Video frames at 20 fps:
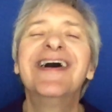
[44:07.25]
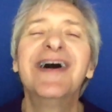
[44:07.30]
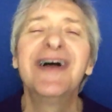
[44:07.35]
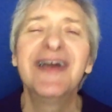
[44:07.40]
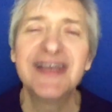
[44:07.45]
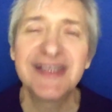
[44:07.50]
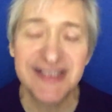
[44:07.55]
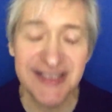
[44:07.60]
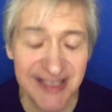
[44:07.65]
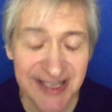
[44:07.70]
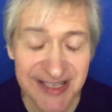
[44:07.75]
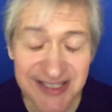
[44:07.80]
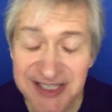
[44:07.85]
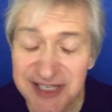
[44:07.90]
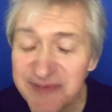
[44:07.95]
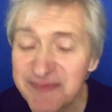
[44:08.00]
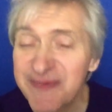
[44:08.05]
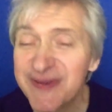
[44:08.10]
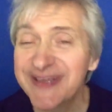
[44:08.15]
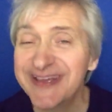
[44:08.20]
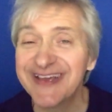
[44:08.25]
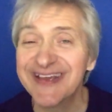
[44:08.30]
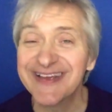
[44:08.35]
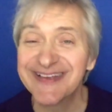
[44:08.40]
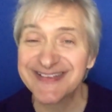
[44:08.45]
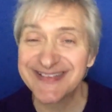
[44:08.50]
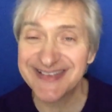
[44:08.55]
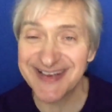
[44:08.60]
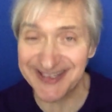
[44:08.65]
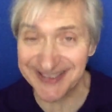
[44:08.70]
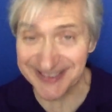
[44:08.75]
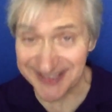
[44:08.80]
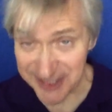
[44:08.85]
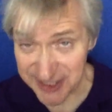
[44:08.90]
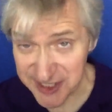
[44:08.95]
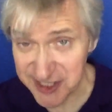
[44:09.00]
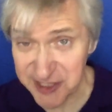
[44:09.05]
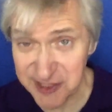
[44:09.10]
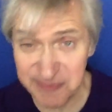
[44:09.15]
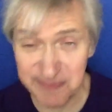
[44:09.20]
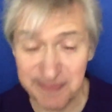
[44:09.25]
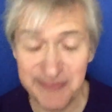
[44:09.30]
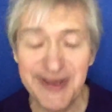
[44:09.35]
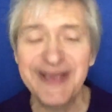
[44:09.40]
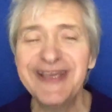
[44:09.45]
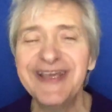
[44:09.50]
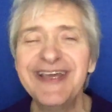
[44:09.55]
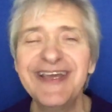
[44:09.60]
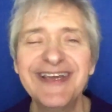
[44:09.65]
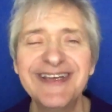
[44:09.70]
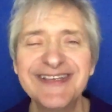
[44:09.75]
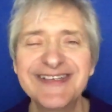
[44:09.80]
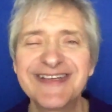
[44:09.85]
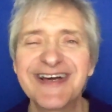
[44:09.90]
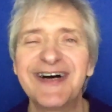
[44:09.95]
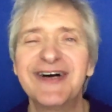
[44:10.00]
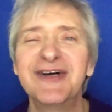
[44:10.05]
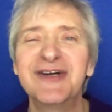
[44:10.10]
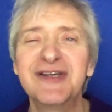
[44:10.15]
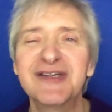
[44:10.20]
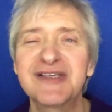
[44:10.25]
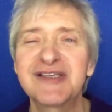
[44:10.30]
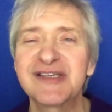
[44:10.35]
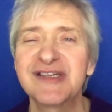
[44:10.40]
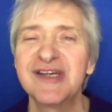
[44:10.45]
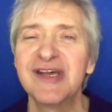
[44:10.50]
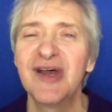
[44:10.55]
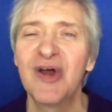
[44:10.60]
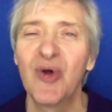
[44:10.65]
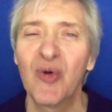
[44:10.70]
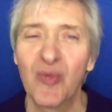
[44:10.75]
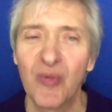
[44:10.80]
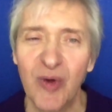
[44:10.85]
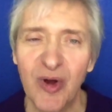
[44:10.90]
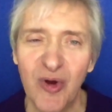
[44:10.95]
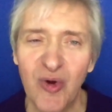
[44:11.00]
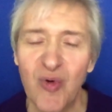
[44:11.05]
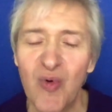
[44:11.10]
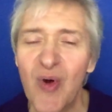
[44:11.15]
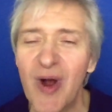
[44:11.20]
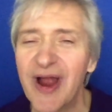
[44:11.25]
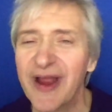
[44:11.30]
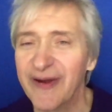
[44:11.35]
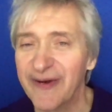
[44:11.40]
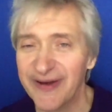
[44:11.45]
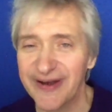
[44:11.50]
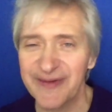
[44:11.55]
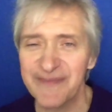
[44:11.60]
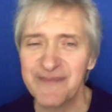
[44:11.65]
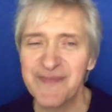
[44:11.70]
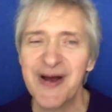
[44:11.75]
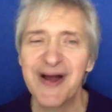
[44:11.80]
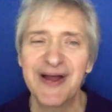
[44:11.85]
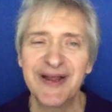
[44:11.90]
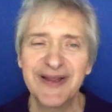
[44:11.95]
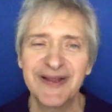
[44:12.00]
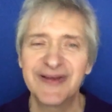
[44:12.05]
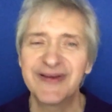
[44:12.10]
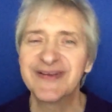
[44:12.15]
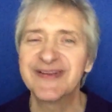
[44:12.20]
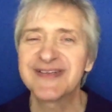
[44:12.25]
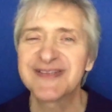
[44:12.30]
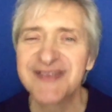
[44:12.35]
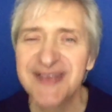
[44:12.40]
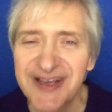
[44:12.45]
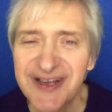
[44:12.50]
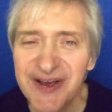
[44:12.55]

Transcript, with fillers: is this speaking in tongues is speaking in tongues required and my goodness